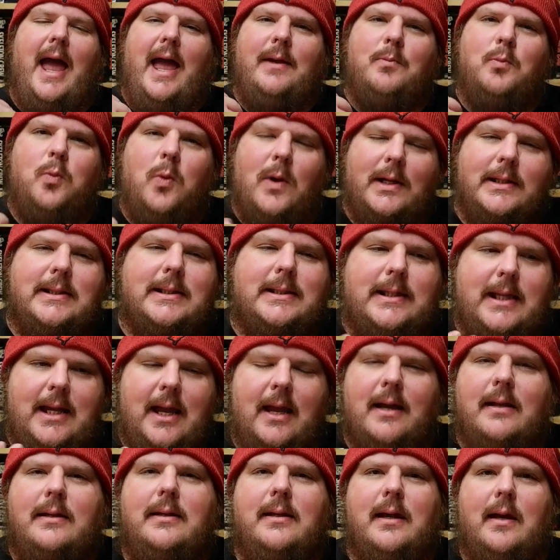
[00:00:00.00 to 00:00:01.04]
And once the
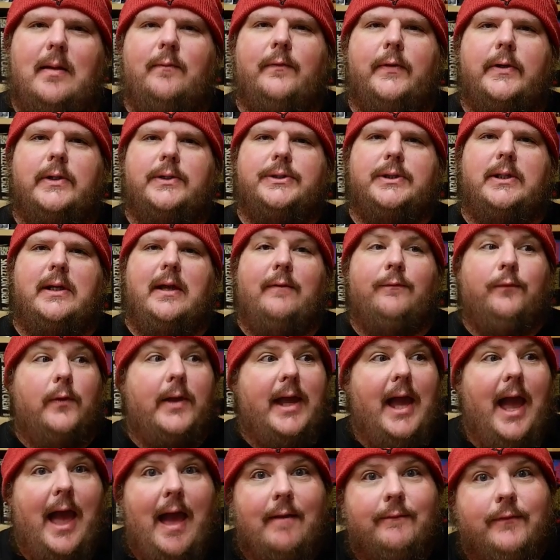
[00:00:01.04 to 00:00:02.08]
uncut version, if
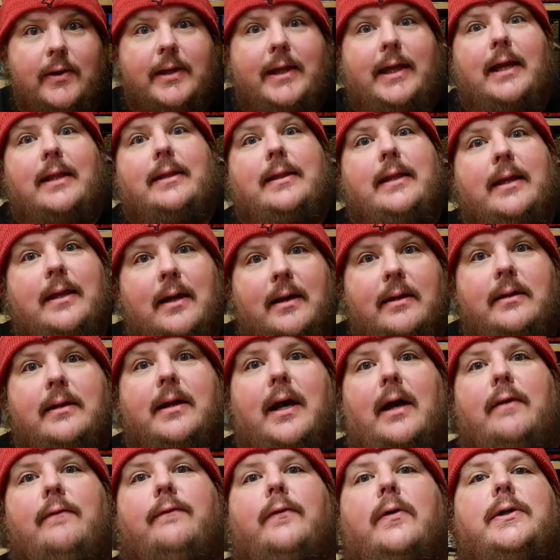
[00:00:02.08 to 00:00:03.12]
we ever get the
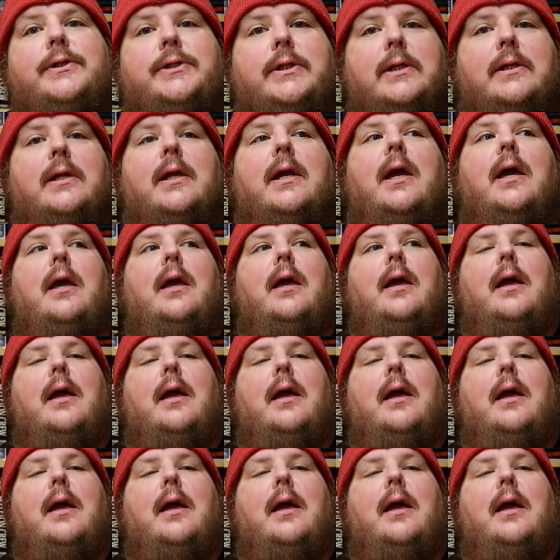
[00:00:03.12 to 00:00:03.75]
uncut version,